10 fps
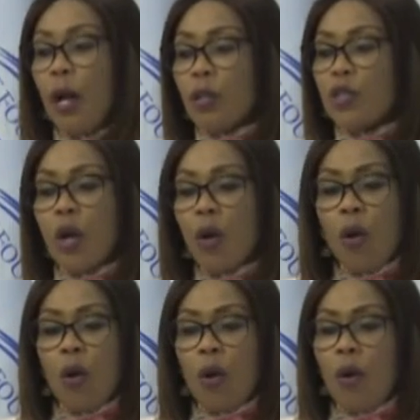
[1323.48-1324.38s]

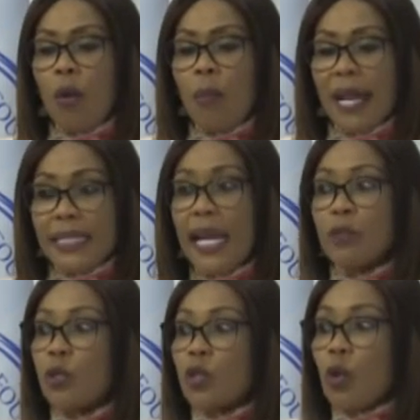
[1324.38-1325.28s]
So my
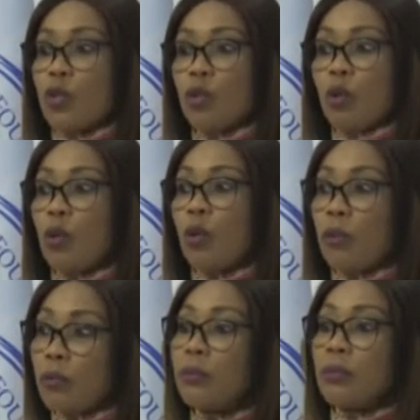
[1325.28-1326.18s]
dad was also
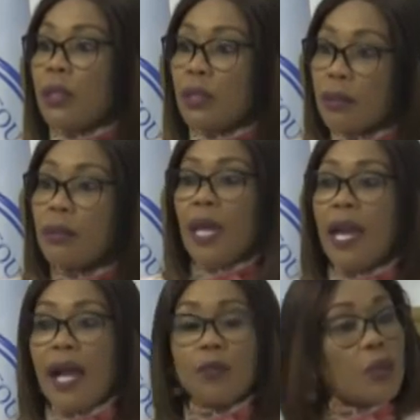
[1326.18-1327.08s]

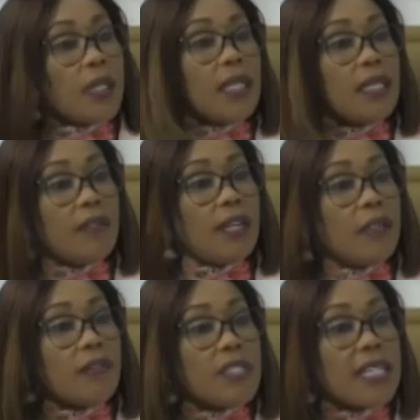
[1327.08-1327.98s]
a hardworking naval
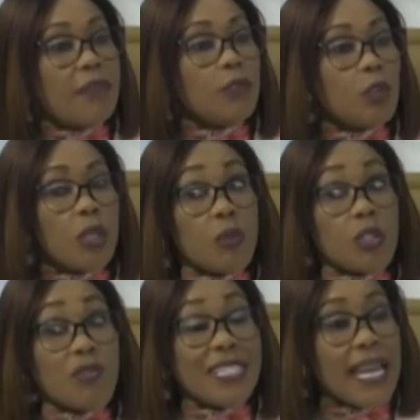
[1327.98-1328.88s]
officer, even though he
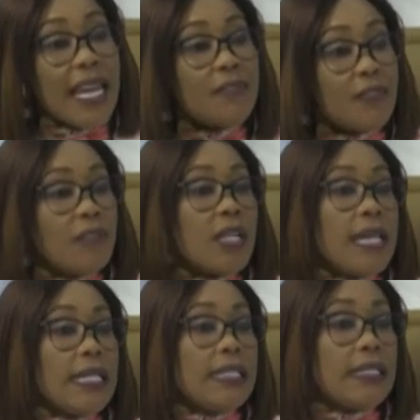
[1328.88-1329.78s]
was retired
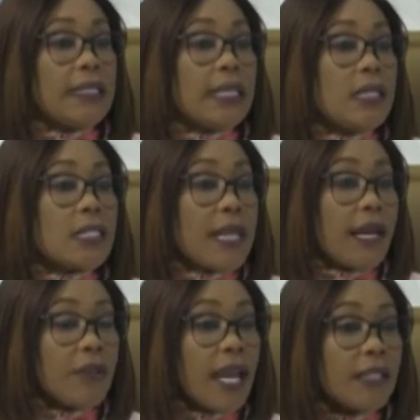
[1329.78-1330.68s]
very early in his
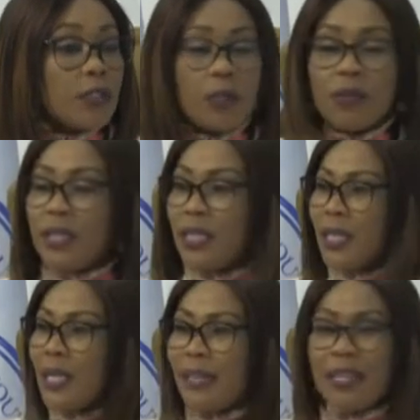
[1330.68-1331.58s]
career during
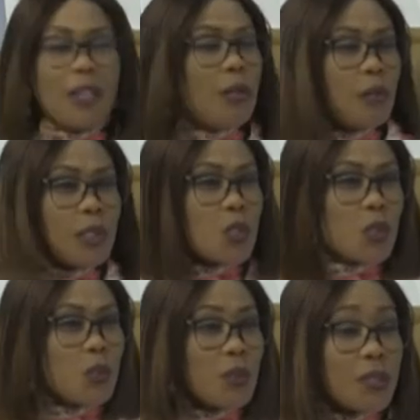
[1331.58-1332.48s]
the, I think, government
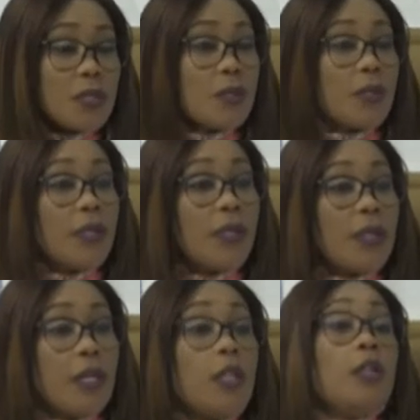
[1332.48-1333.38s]
school or so.
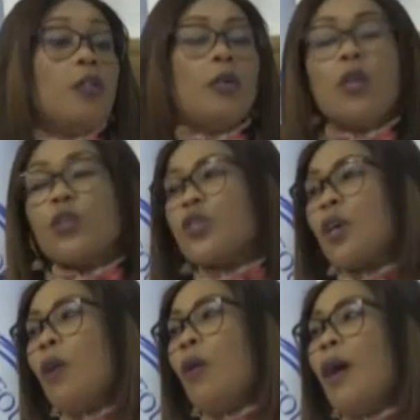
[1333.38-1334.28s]

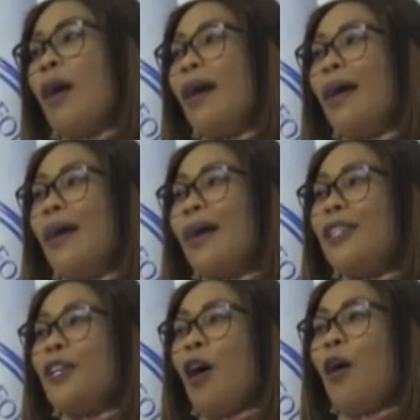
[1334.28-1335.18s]
So
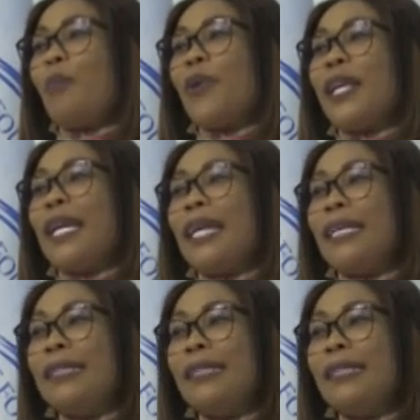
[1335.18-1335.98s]
your upbringing